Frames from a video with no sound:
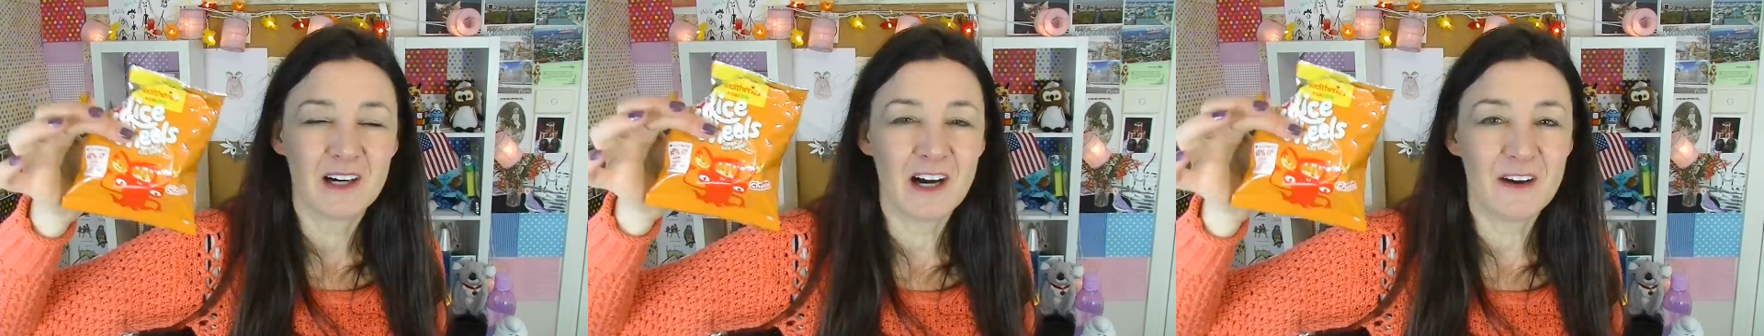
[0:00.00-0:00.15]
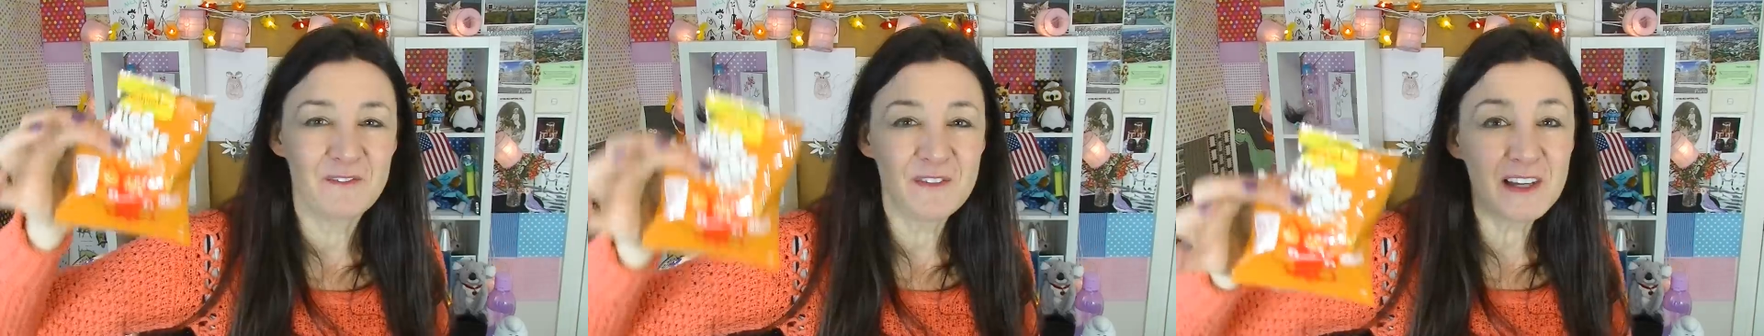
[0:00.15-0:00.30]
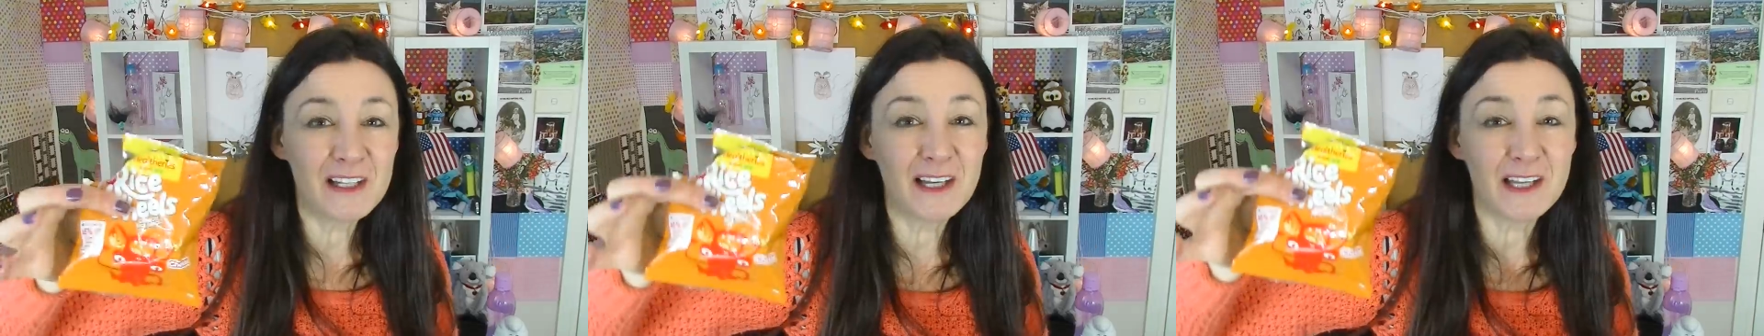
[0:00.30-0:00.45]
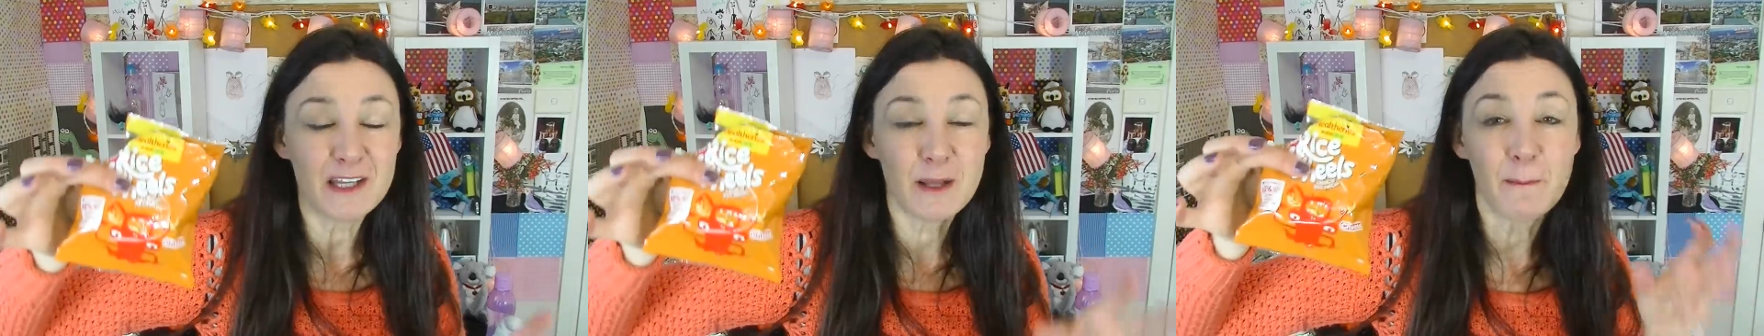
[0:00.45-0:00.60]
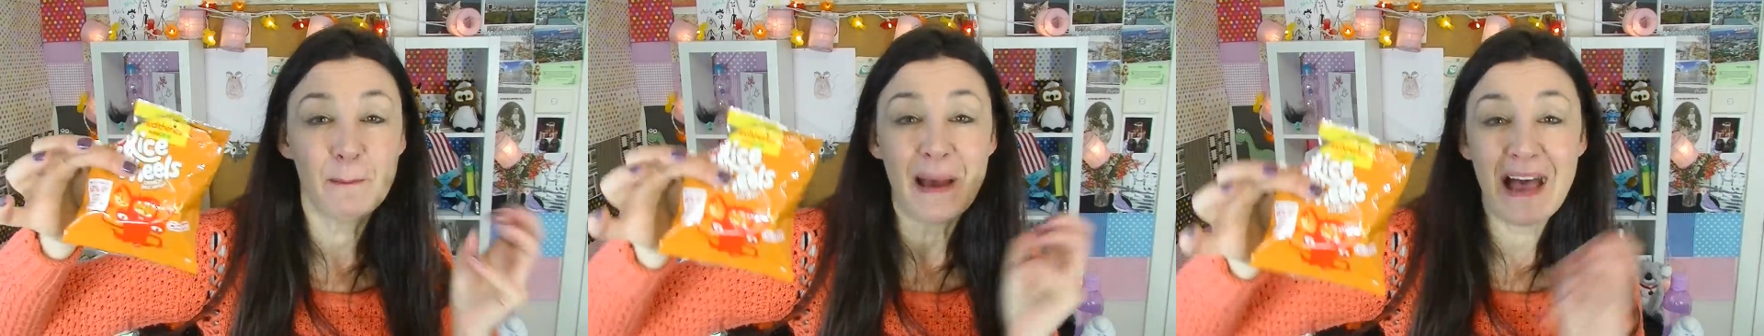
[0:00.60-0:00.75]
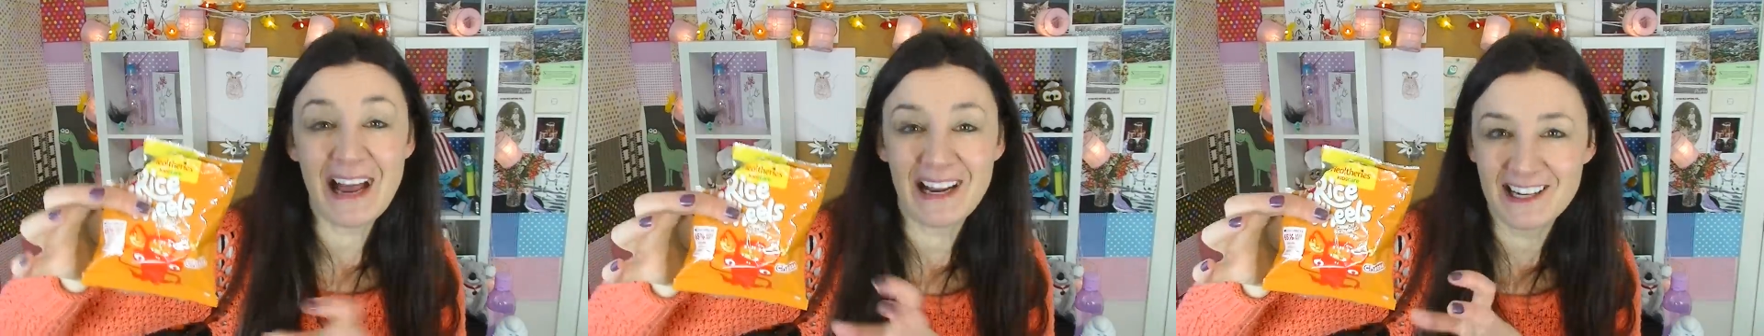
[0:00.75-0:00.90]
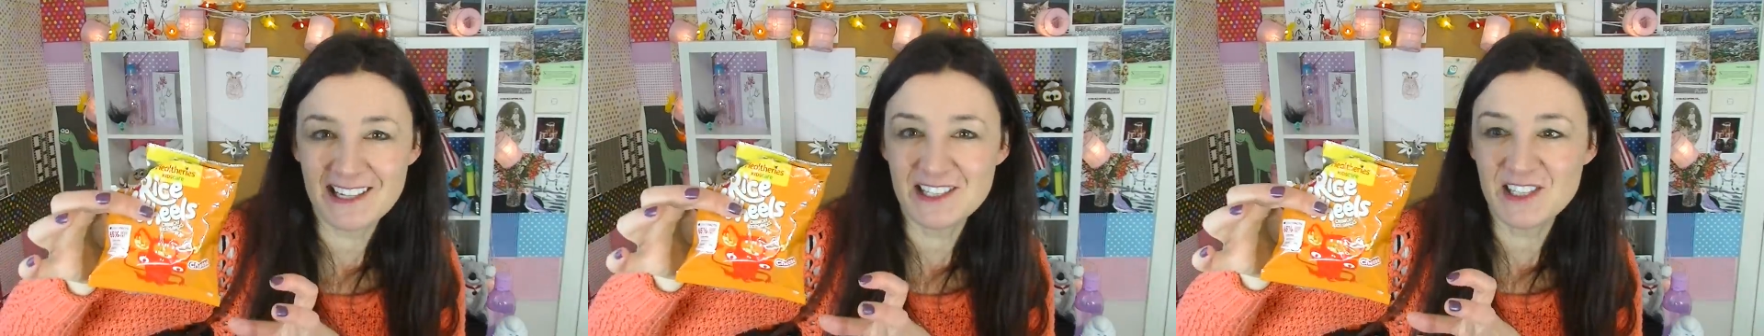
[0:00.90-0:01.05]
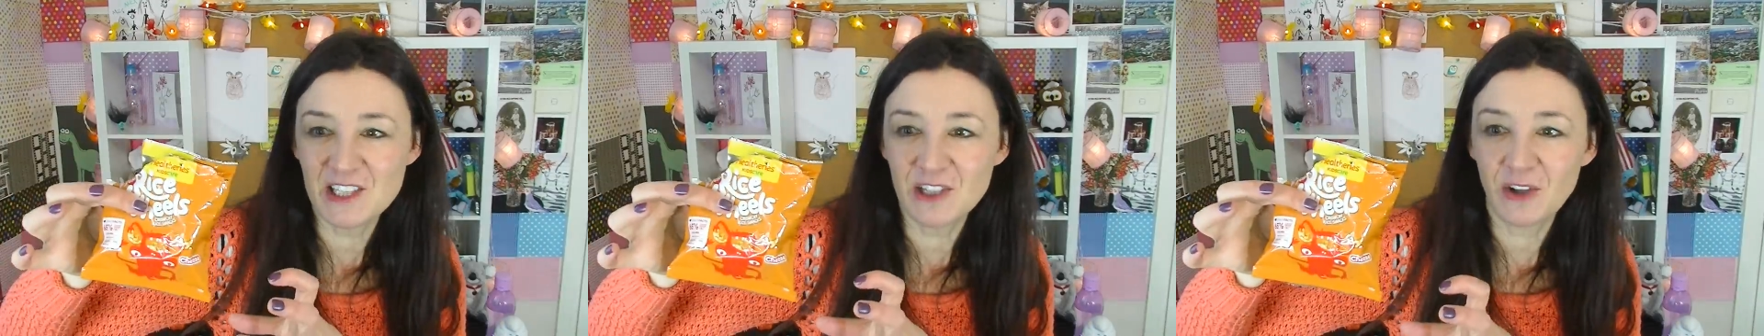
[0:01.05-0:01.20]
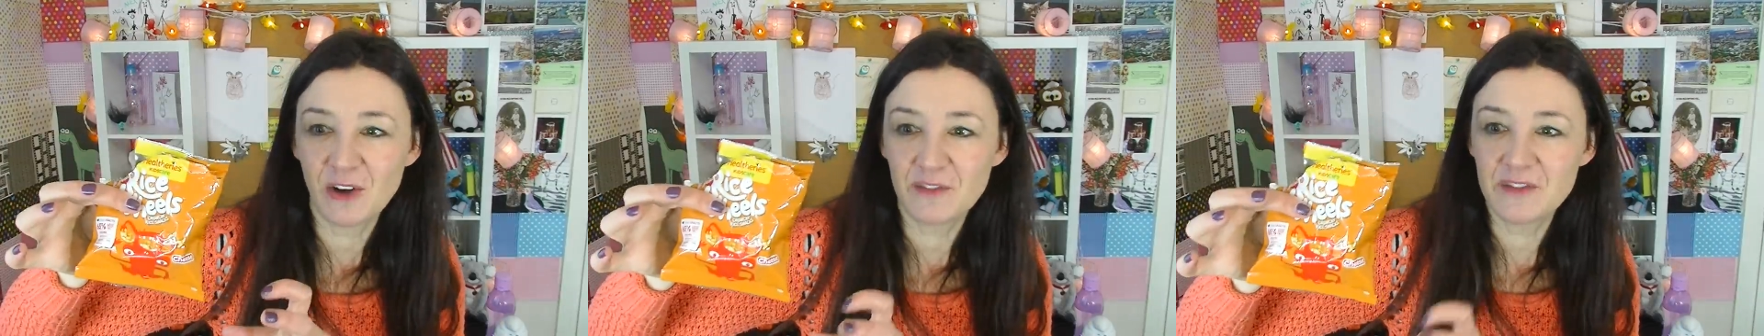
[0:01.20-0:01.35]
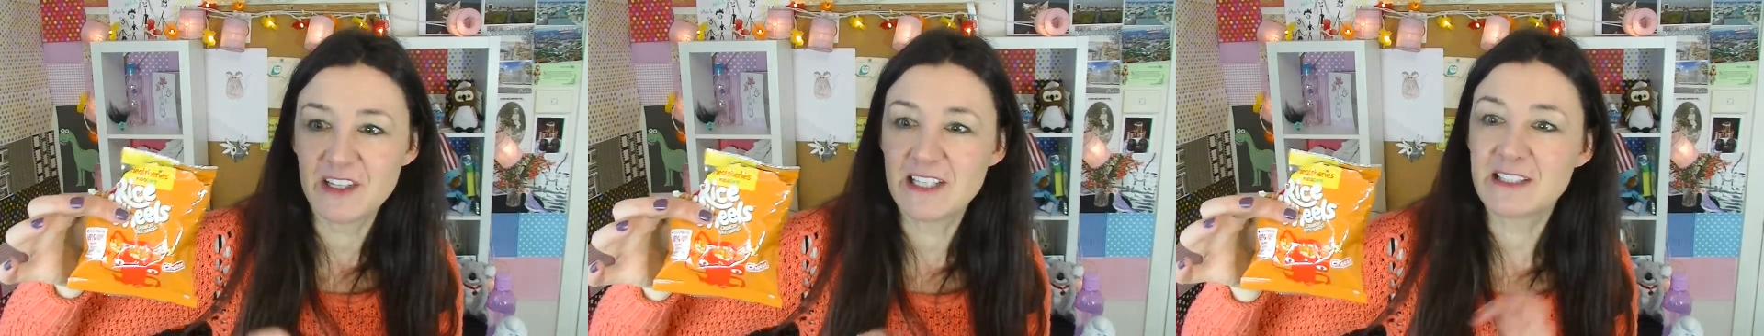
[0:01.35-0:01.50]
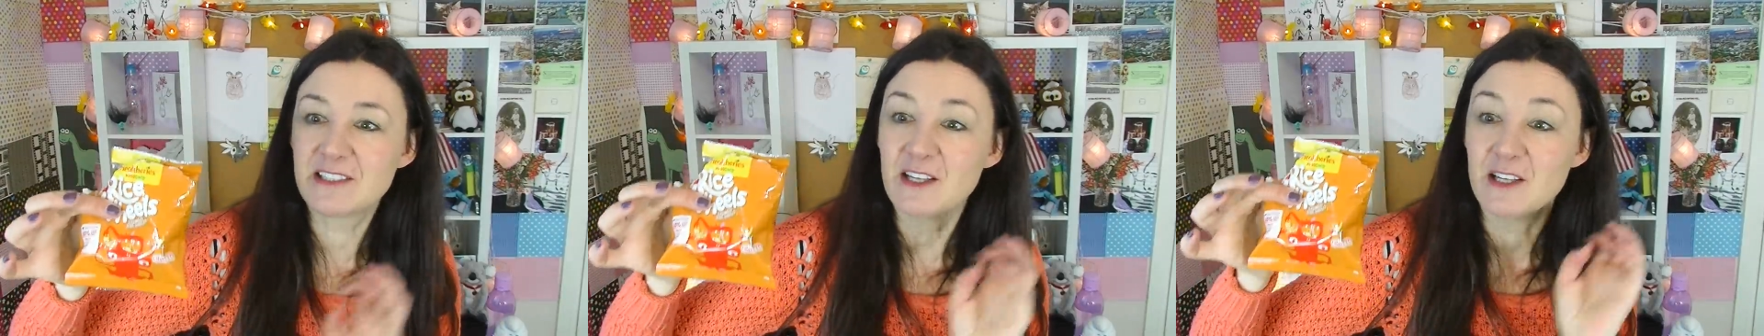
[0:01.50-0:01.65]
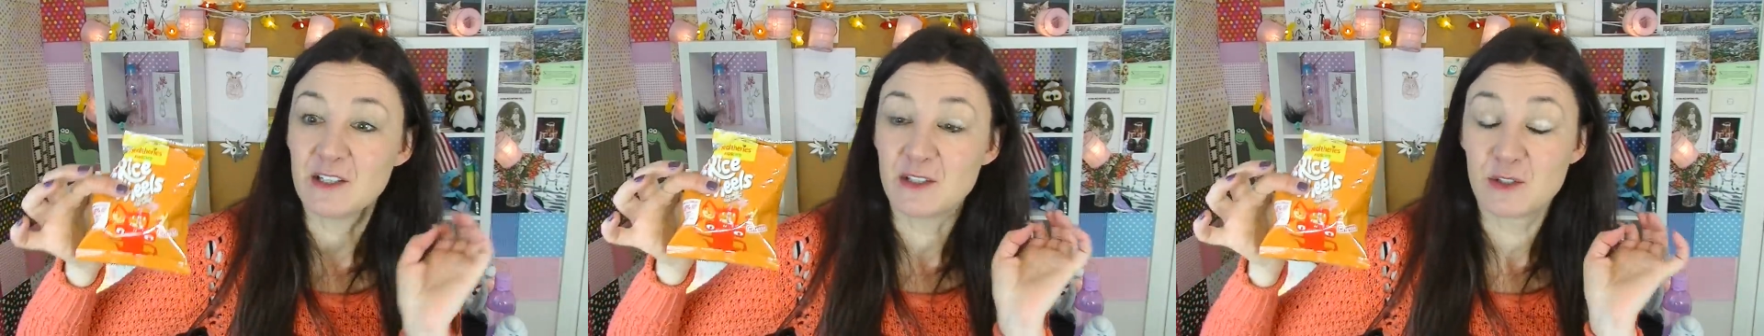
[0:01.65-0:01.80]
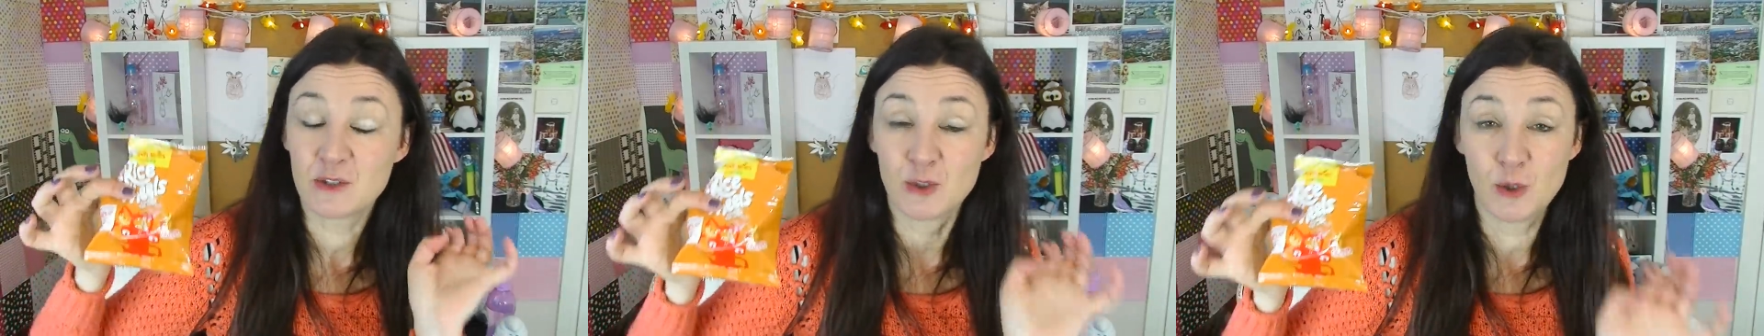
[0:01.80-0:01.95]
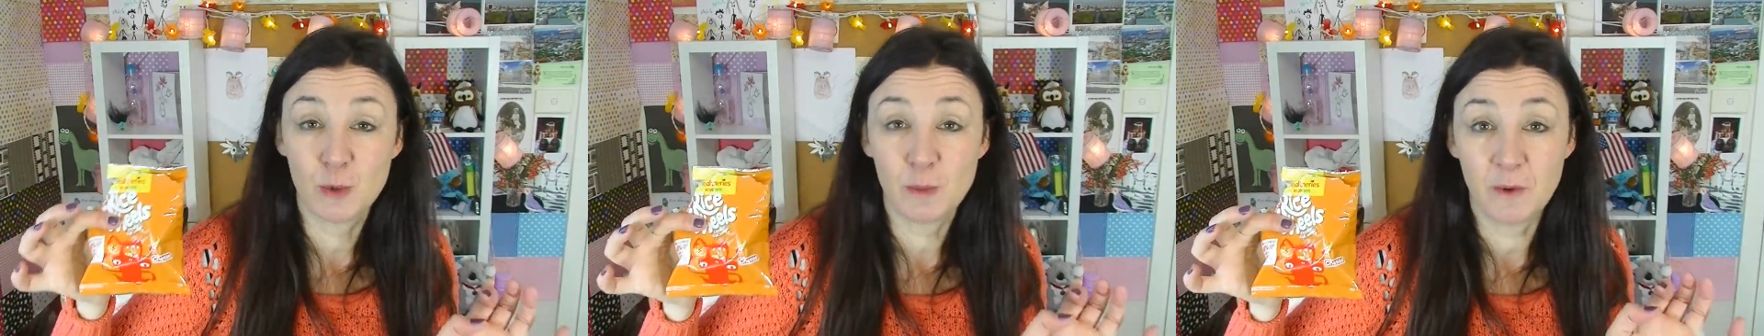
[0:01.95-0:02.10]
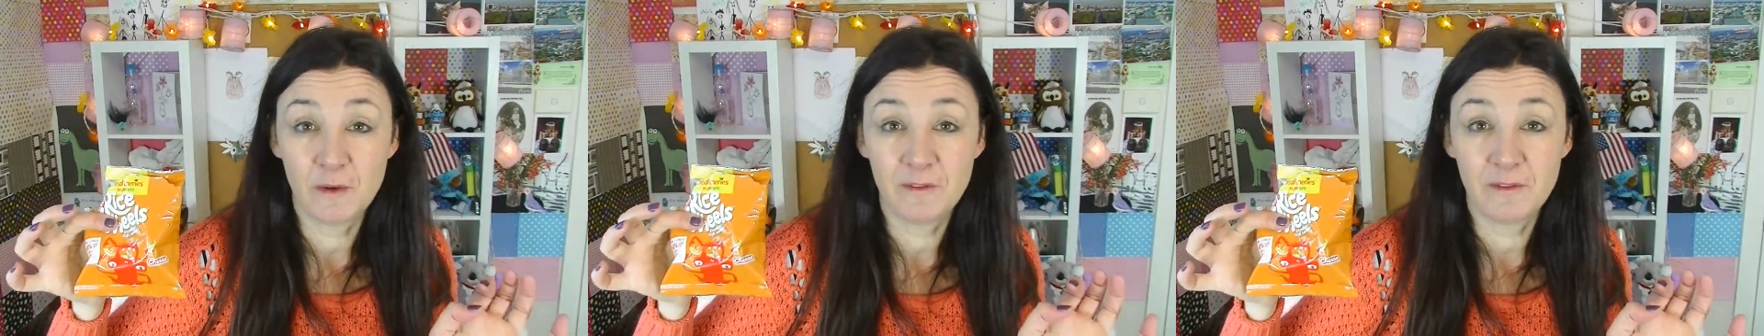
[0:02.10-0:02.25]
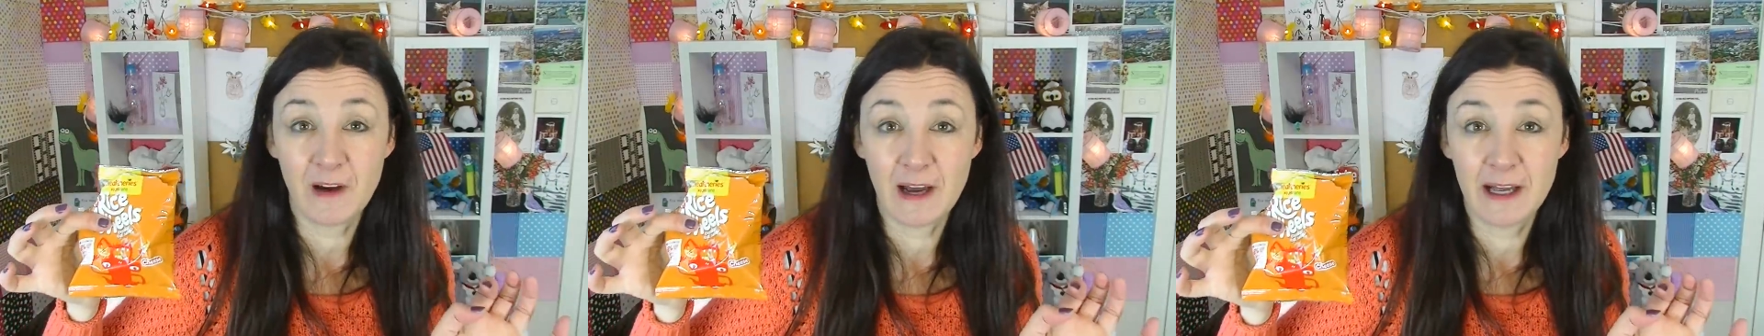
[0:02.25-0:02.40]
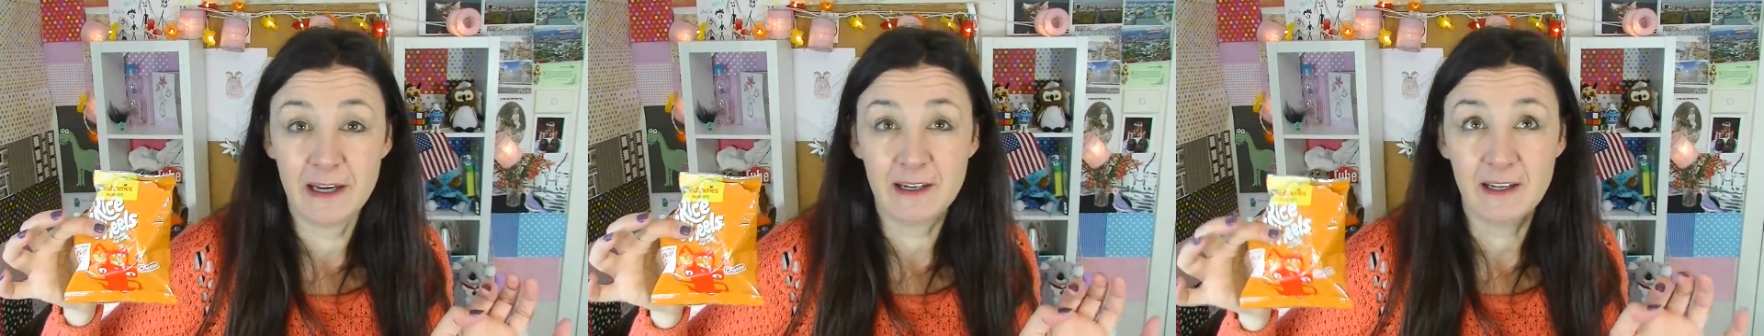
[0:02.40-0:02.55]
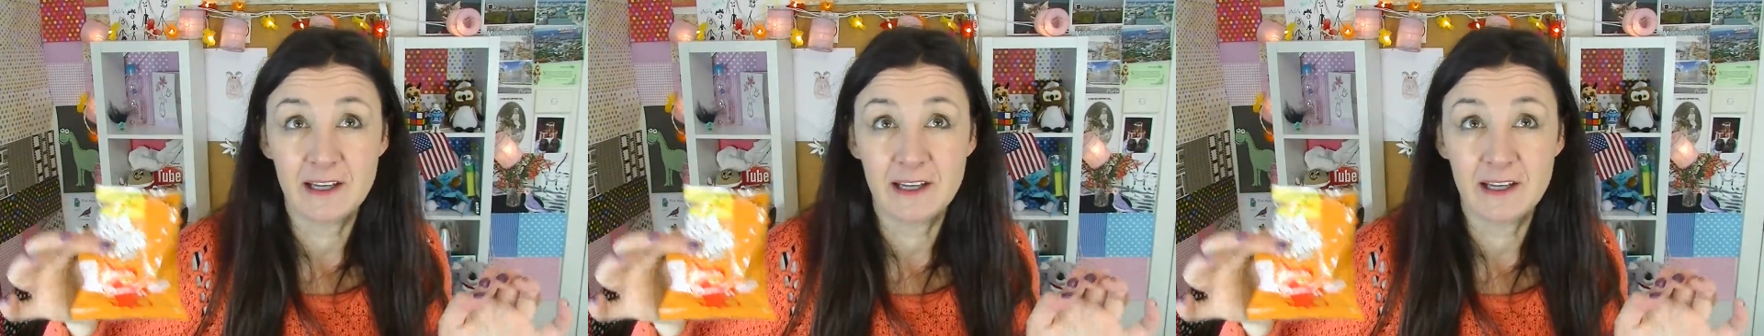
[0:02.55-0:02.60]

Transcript: I feel like the packaging of this is super fun,